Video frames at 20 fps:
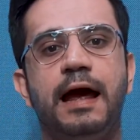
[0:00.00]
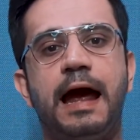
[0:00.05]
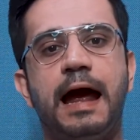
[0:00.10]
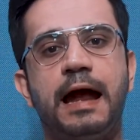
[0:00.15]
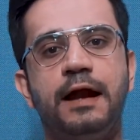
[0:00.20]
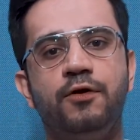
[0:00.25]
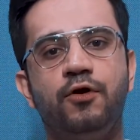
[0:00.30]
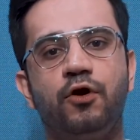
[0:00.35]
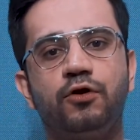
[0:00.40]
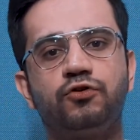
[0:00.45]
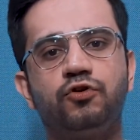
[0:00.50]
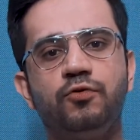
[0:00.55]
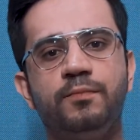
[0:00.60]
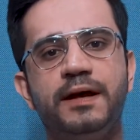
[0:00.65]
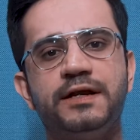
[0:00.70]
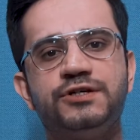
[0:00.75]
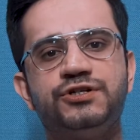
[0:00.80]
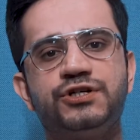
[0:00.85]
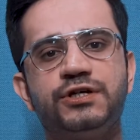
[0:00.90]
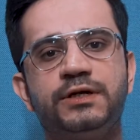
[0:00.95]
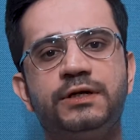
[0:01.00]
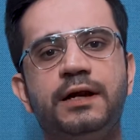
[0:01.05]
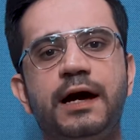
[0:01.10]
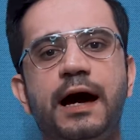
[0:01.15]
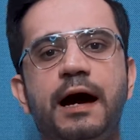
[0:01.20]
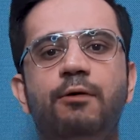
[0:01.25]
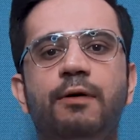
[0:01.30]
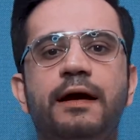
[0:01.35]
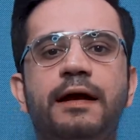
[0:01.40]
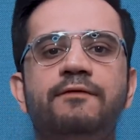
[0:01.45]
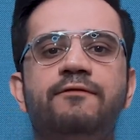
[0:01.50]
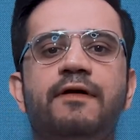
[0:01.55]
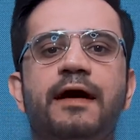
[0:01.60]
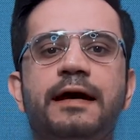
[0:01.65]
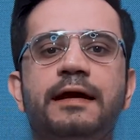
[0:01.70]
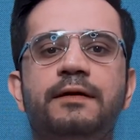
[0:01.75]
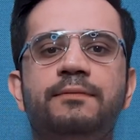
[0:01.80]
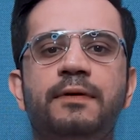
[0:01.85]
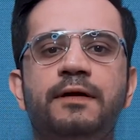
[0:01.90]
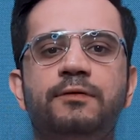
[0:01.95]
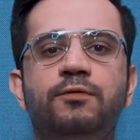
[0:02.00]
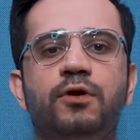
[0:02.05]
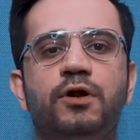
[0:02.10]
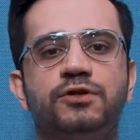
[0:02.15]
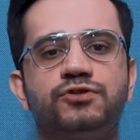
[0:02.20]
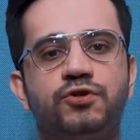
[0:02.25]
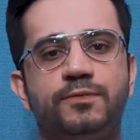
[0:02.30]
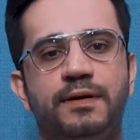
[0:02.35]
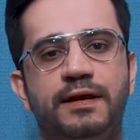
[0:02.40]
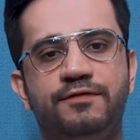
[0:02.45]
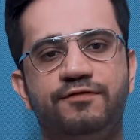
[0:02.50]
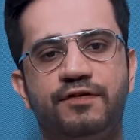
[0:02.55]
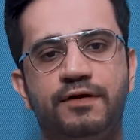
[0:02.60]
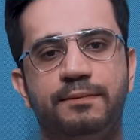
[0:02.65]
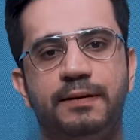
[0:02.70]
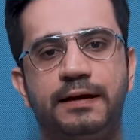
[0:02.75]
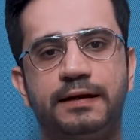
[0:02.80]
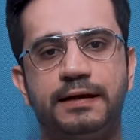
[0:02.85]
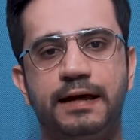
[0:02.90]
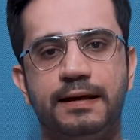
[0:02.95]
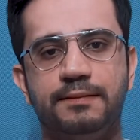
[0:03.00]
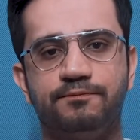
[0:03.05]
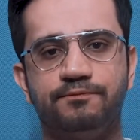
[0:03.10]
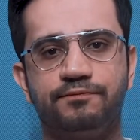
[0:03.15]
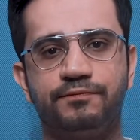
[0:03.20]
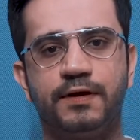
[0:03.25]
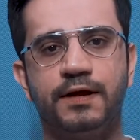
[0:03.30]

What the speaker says: And not to mention, our environment will also benefit big time.